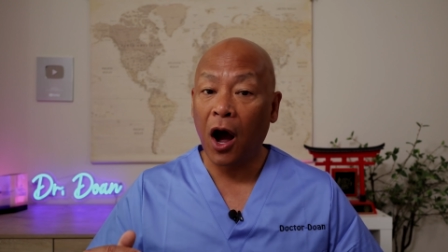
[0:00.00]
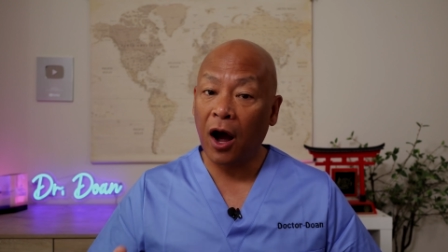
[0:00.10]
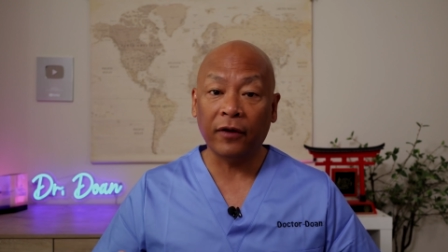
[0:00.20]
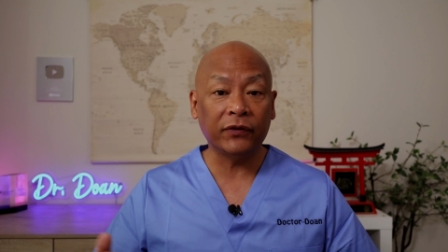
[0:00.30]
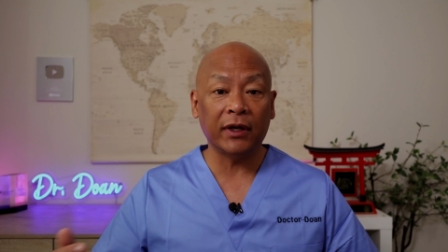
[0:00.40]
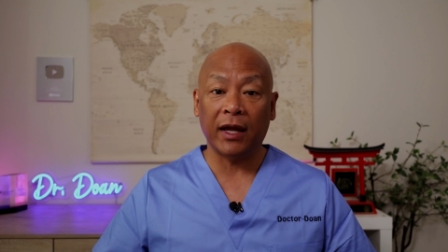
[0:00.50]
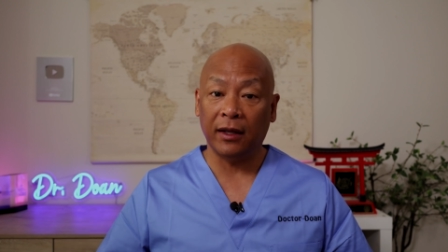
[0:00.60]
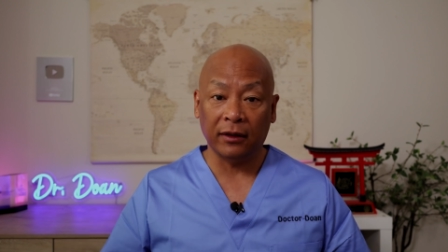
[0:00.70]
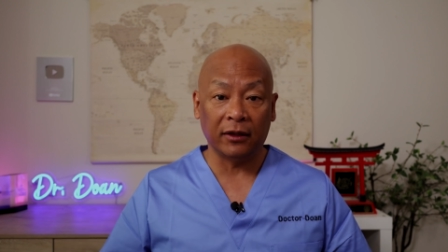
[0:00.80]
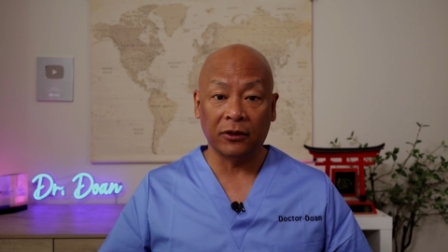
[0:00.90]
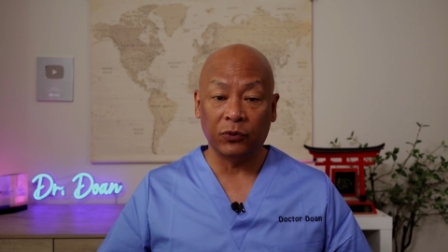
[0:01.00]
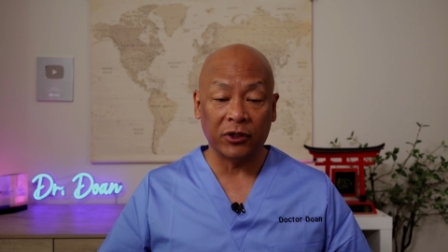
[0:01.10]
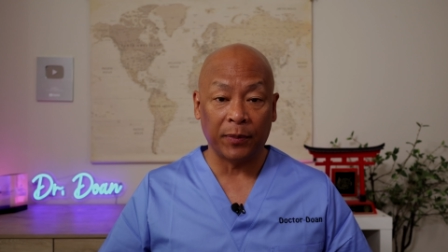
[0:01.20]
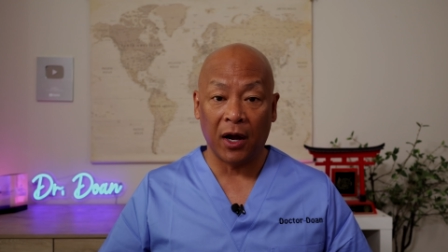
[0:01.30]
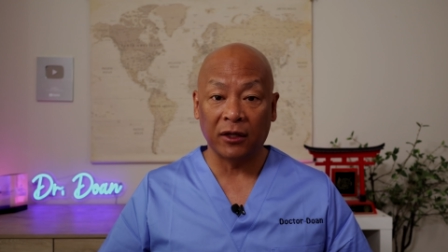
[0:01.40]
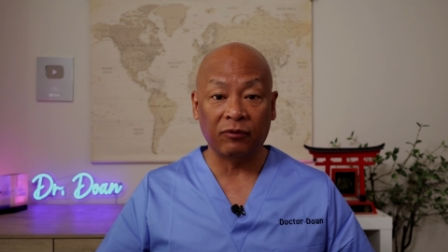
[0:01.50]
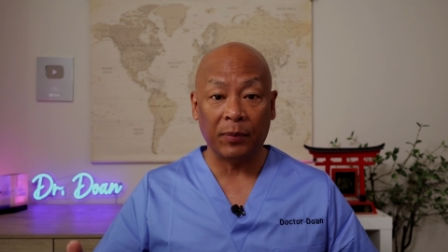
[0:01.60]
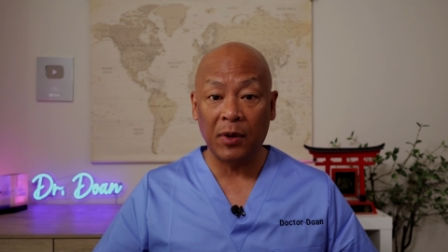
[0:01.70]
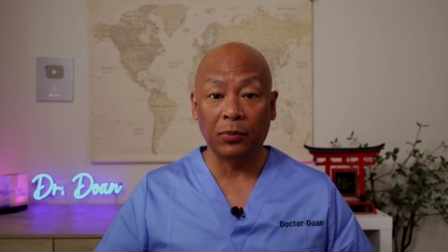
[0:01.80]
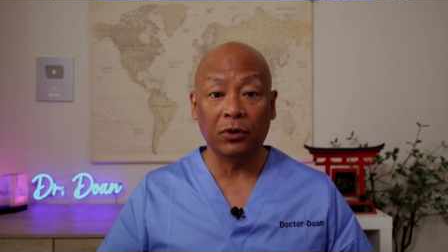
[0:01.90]
Often I get this response
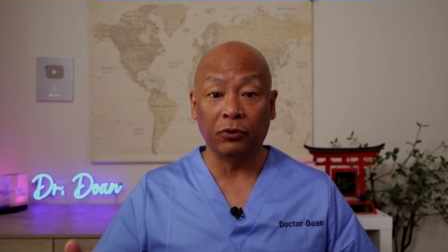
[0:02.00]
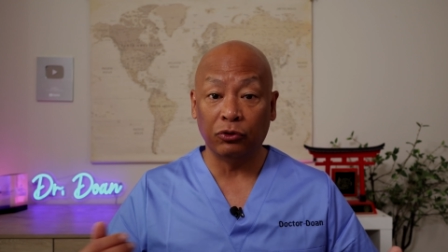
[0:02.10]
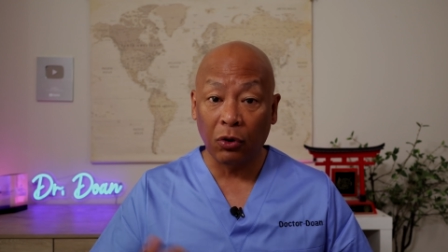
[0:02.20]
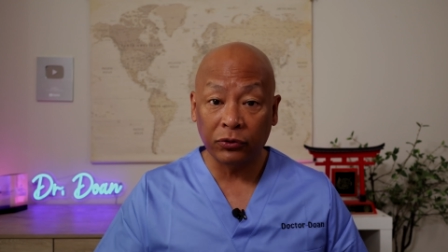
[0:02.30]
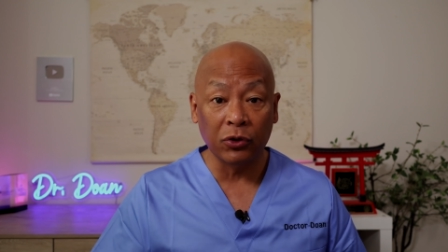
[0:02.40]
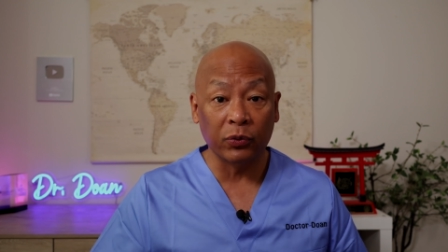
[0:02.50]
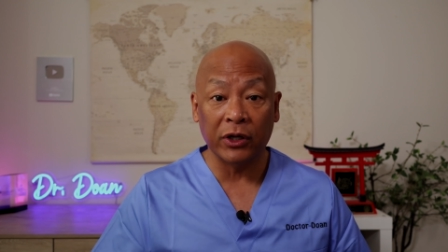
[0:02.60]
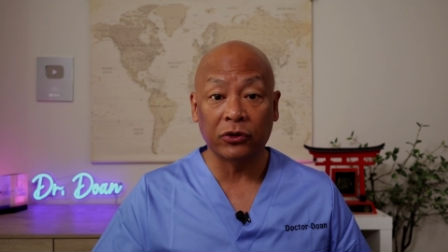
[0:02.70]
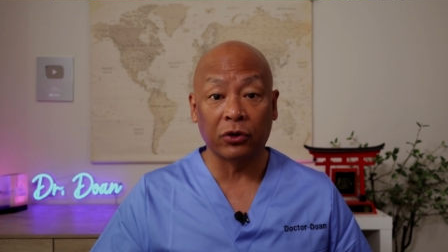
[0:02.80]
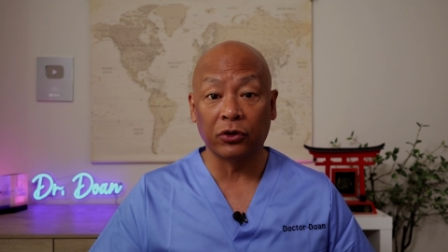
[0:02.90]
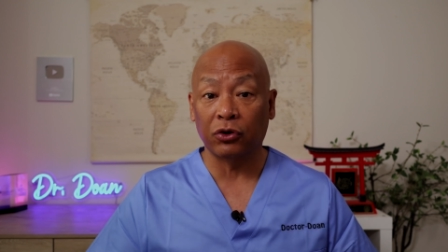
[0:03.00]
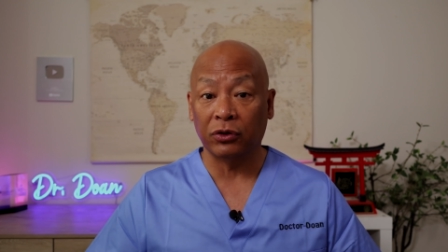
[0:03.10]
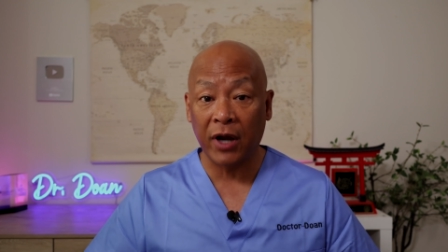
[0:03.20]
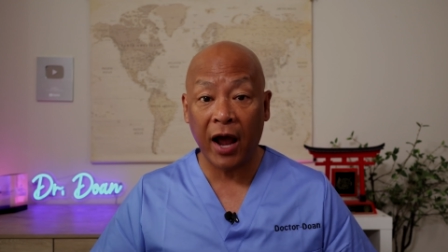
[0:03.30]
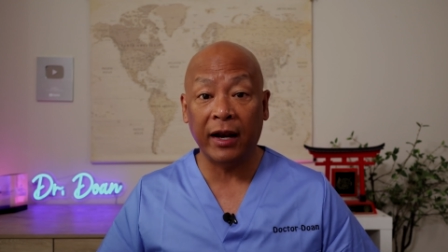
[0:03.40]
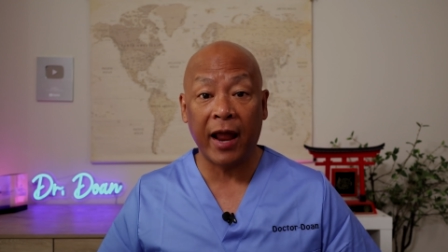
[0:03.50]
from people who don't do research or not